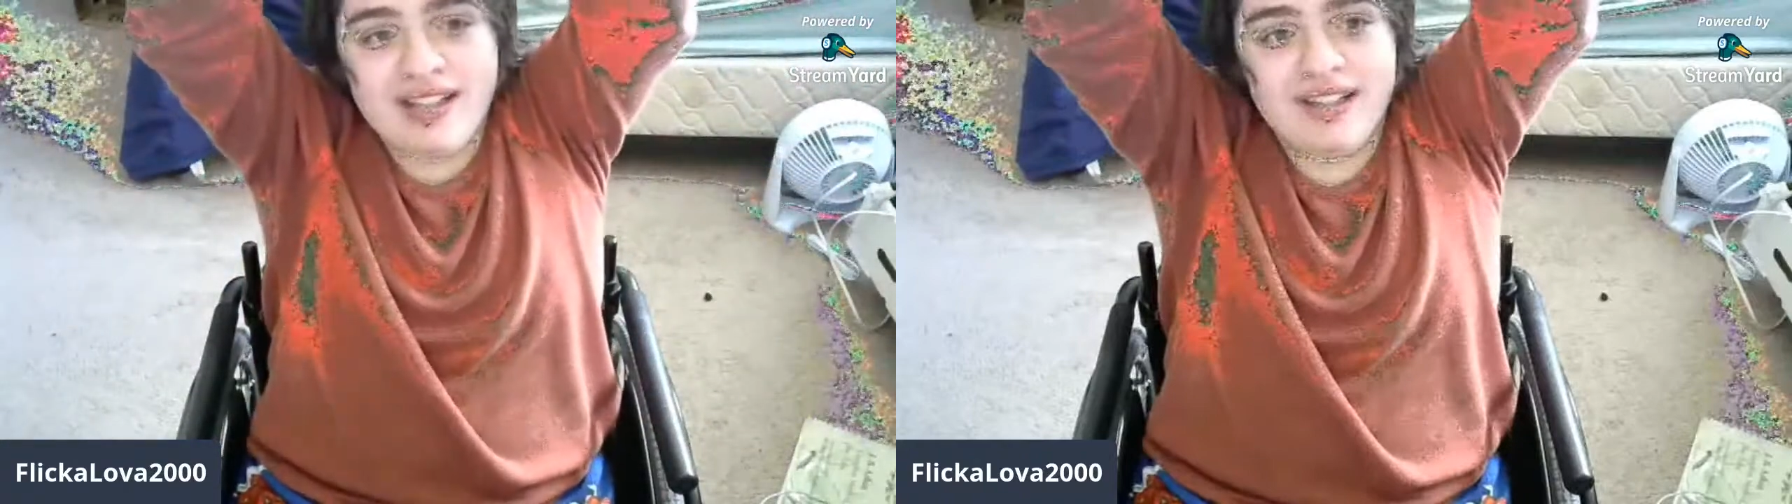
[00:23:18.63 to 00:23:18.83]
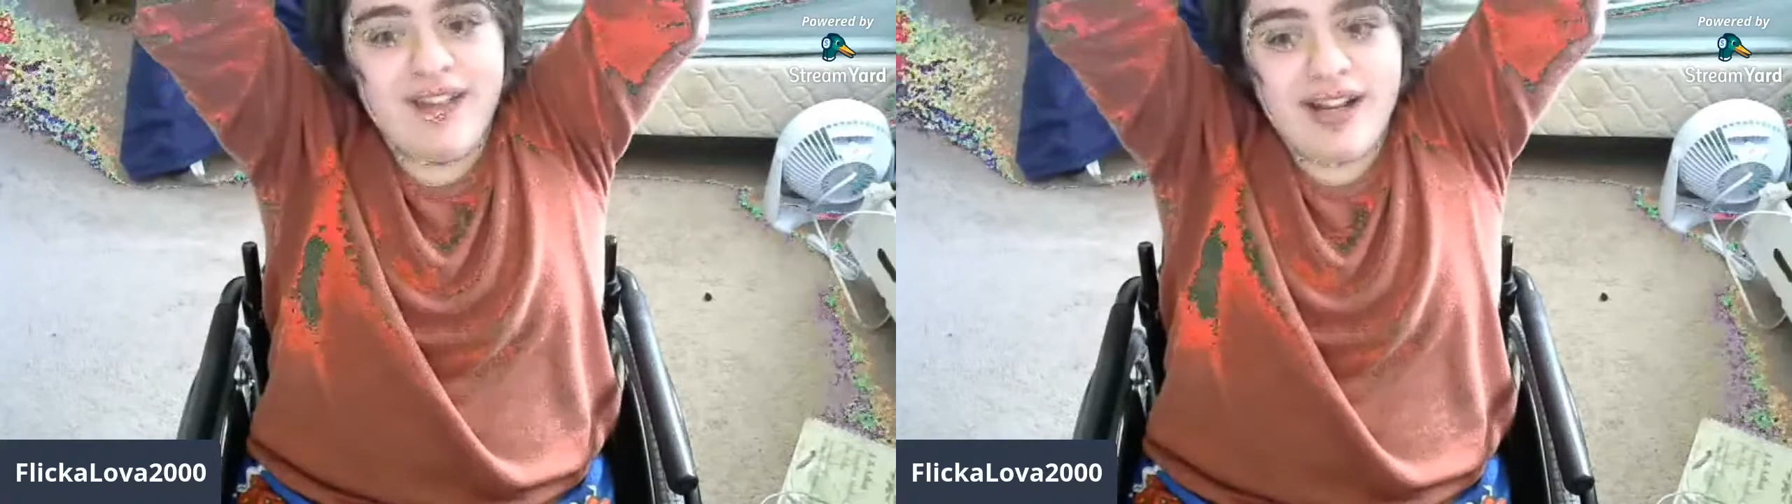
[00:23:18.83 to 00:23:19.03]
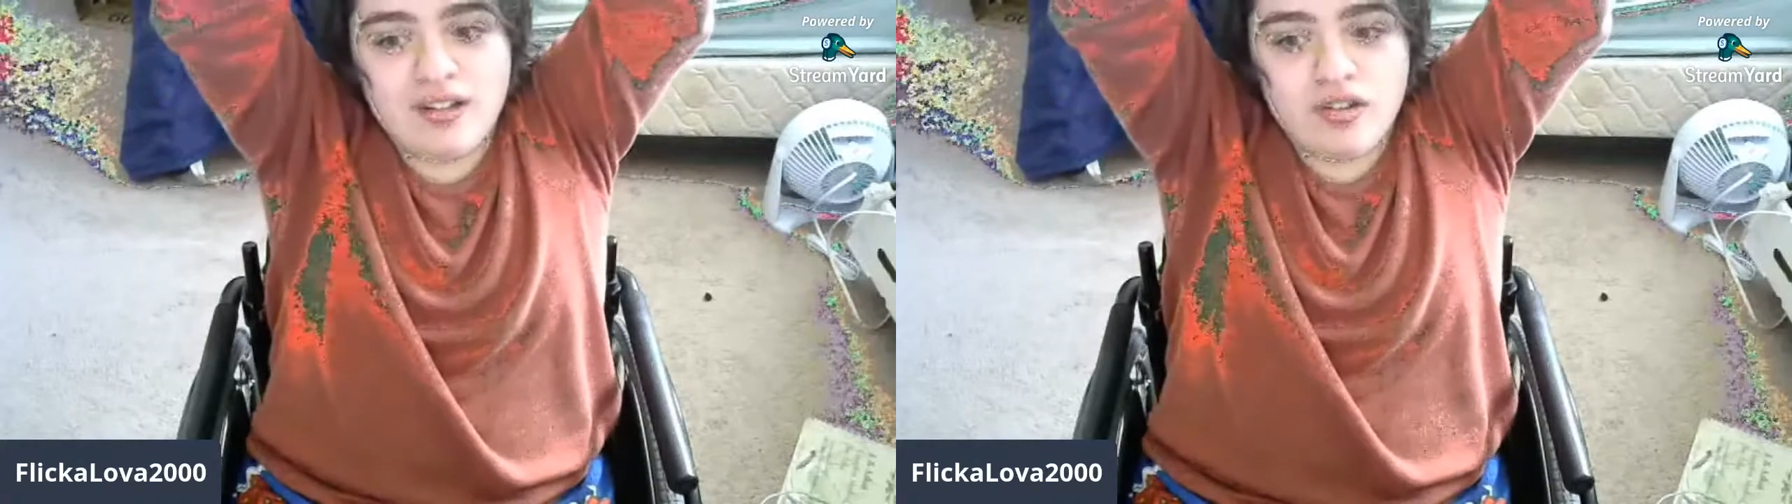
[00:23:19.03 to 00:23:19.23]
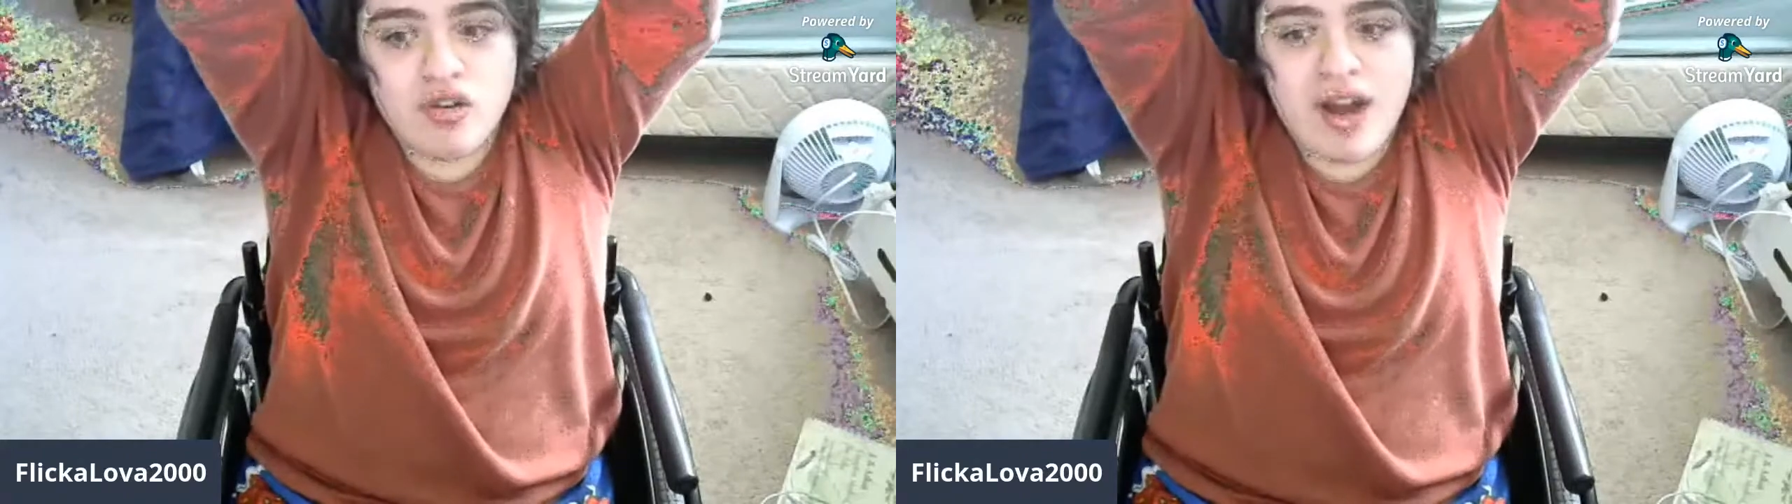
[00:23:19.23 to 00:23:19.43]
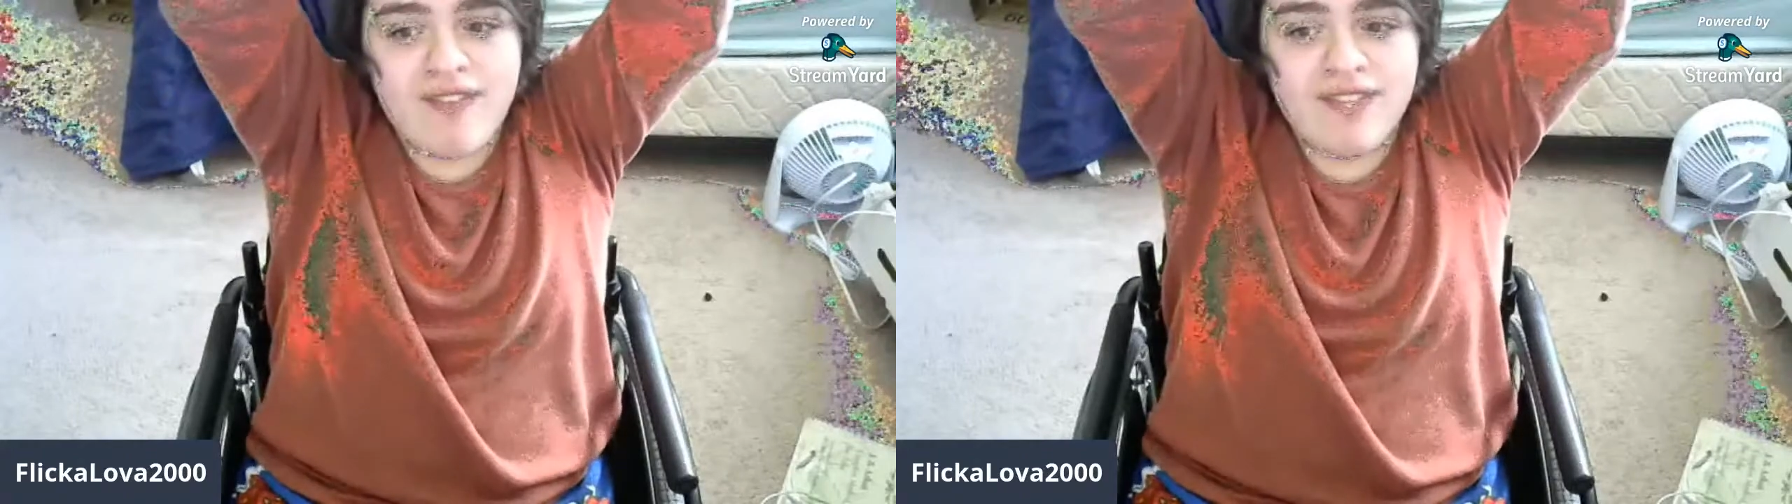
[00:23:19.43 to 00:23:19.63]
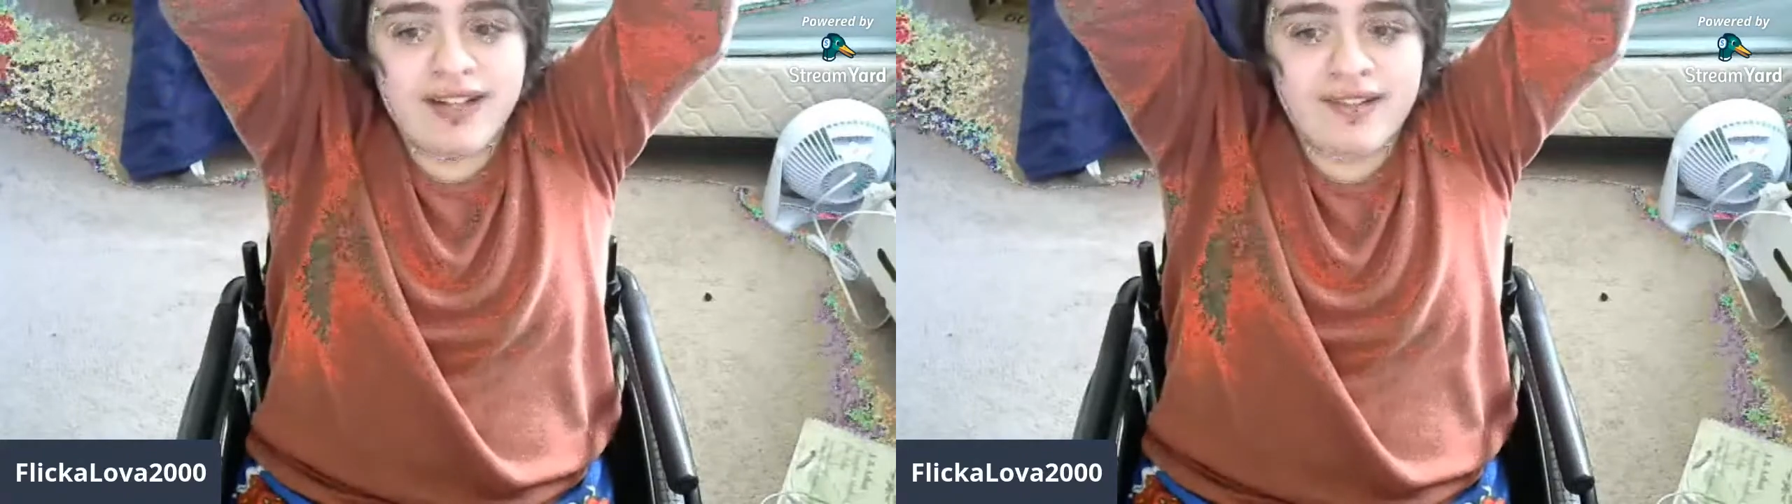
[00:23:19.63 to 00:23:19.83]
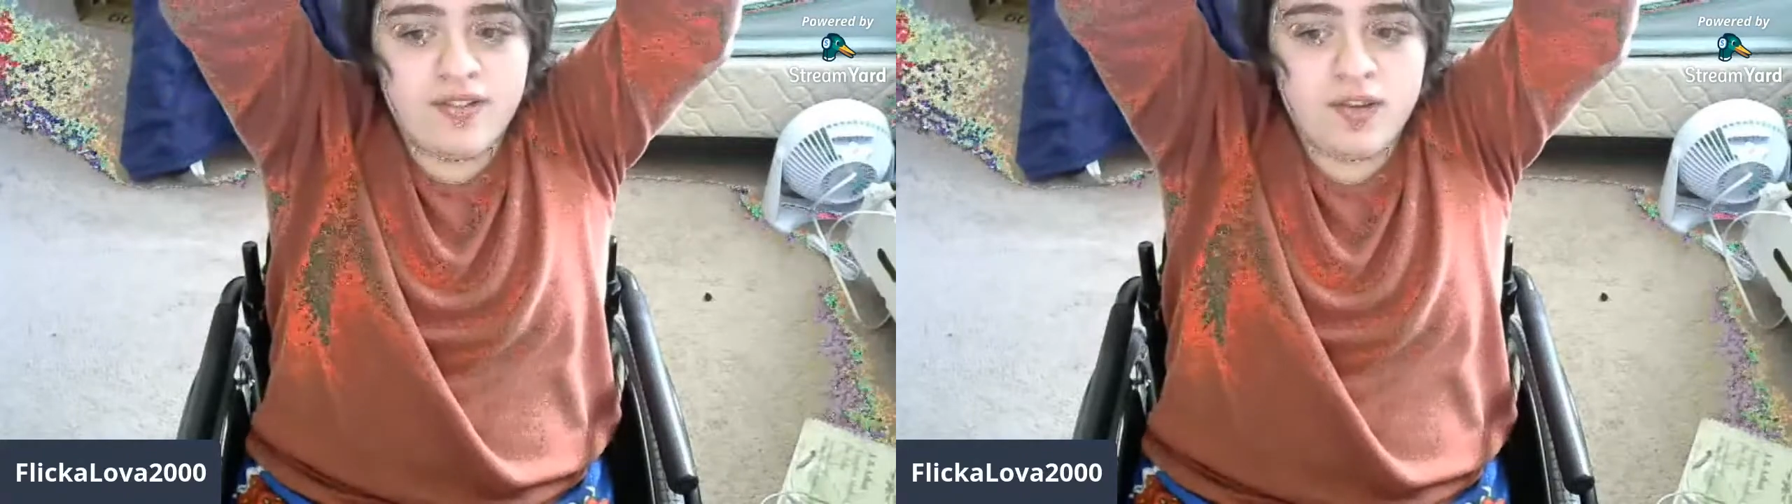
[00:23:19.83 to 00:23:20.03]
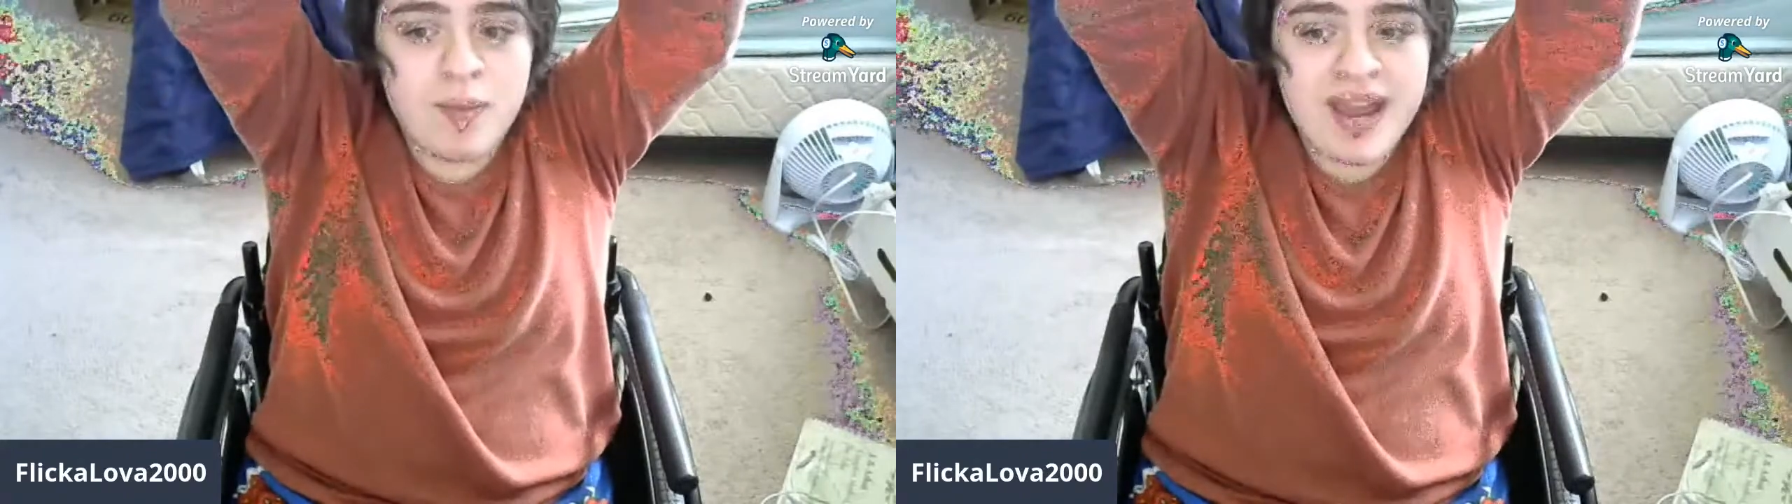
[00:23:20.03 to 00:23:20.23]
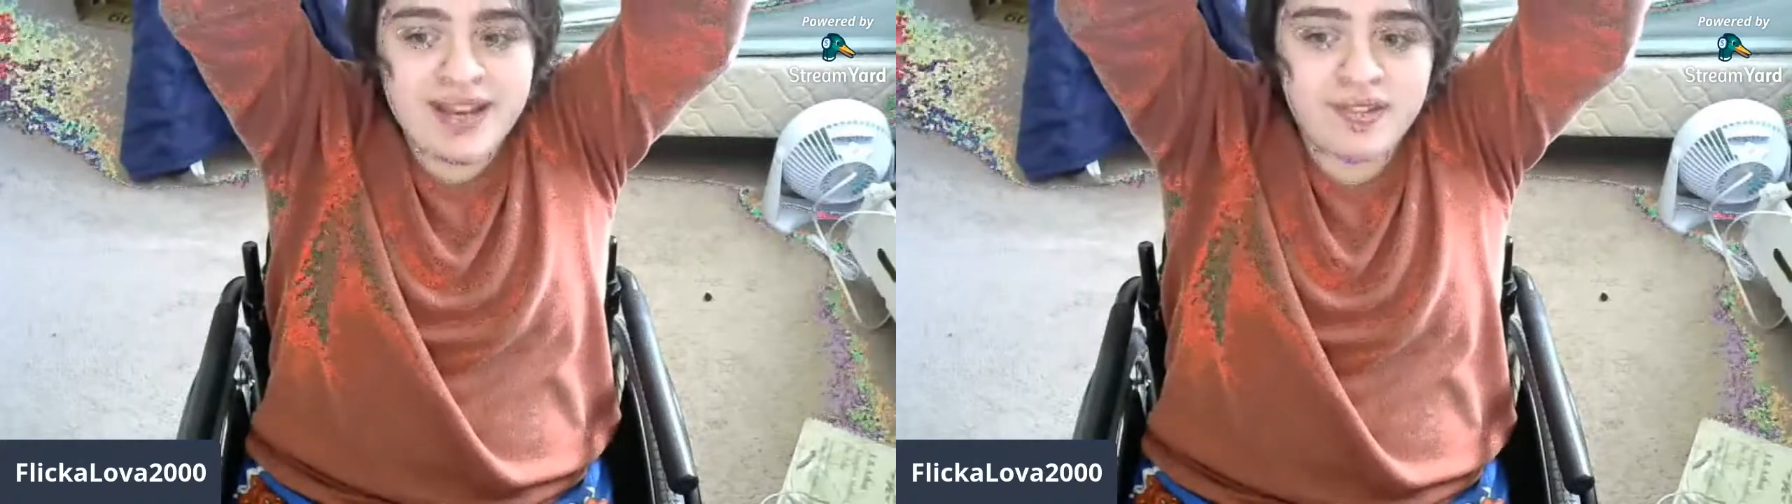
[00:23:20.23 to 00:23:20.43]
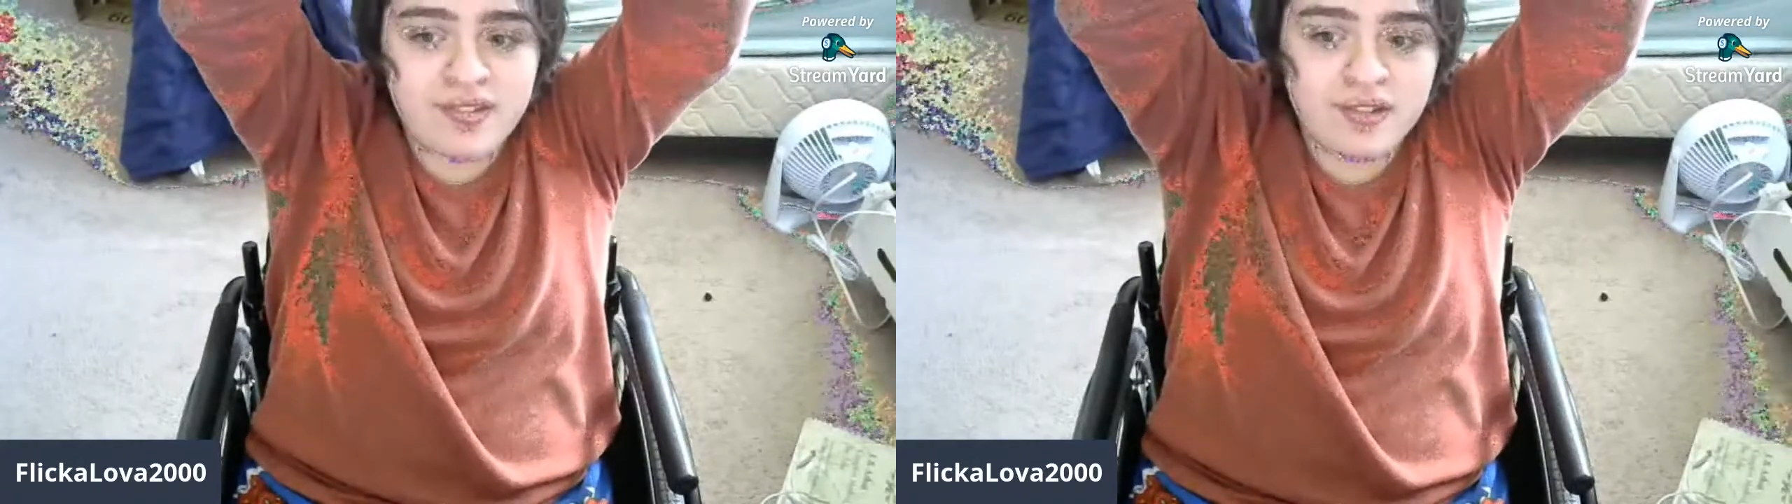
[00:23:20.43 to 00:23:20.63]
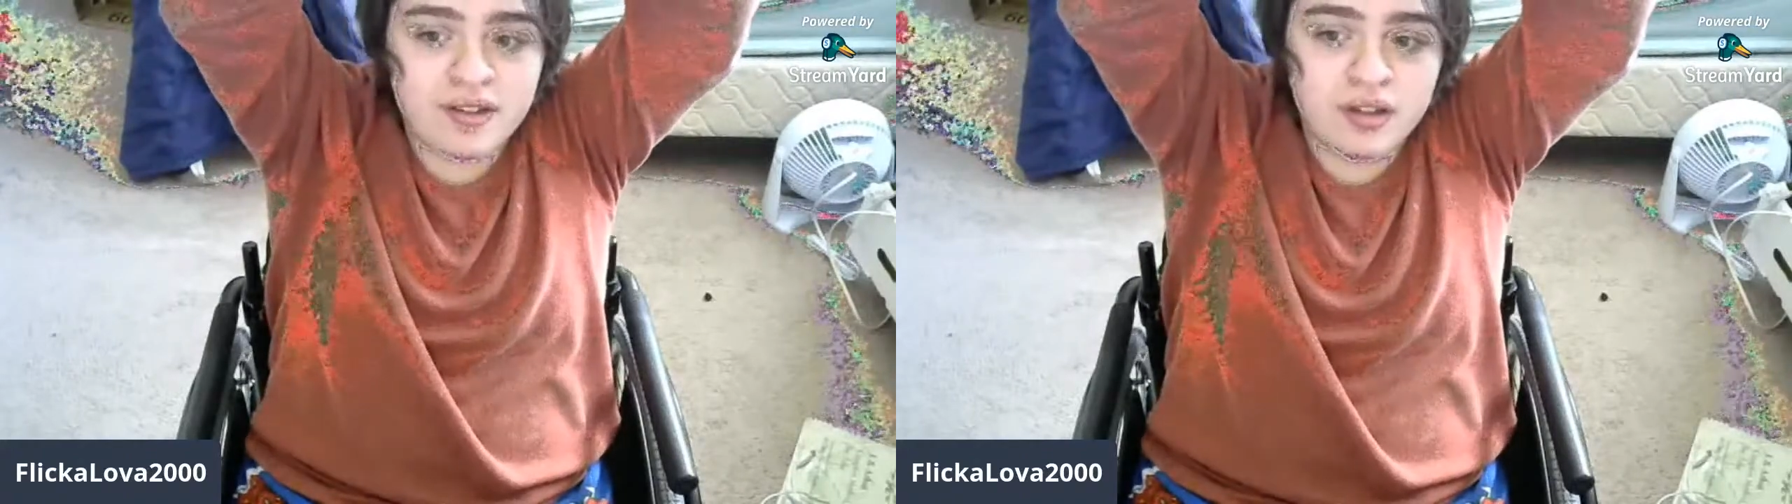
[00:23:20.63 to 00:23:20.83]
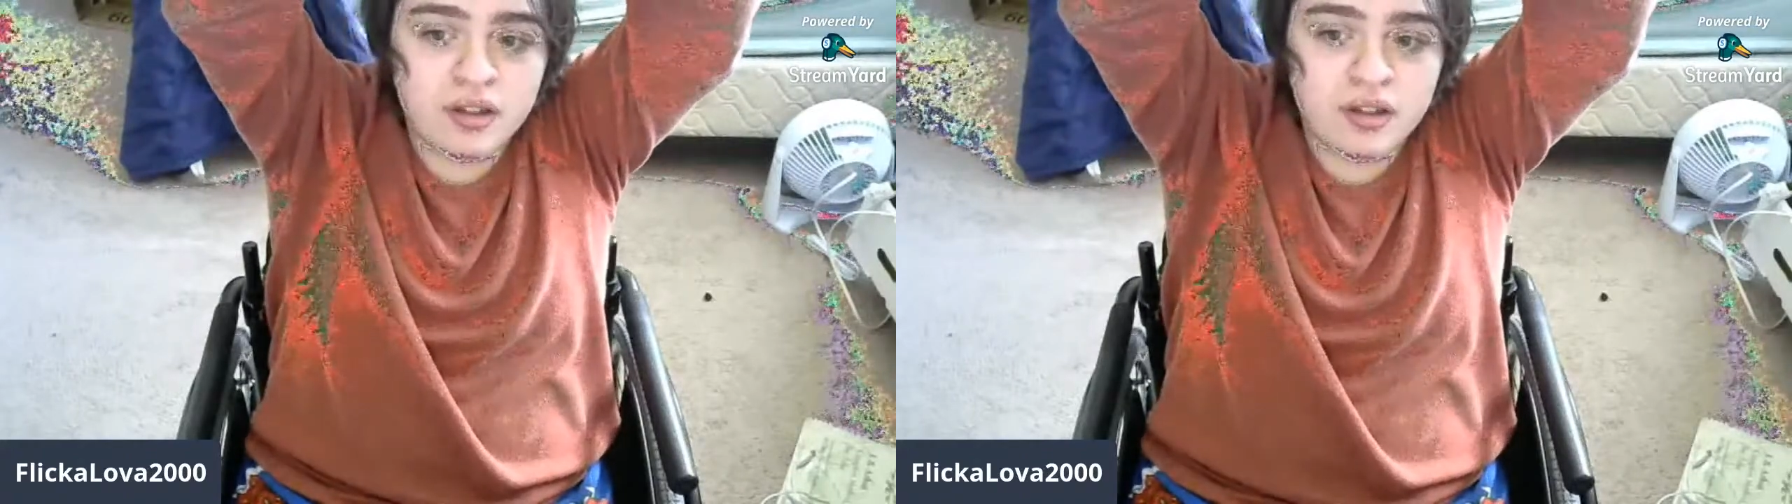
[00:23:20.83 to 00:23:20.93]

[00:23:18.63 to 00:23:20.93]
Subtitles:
like traveling to space.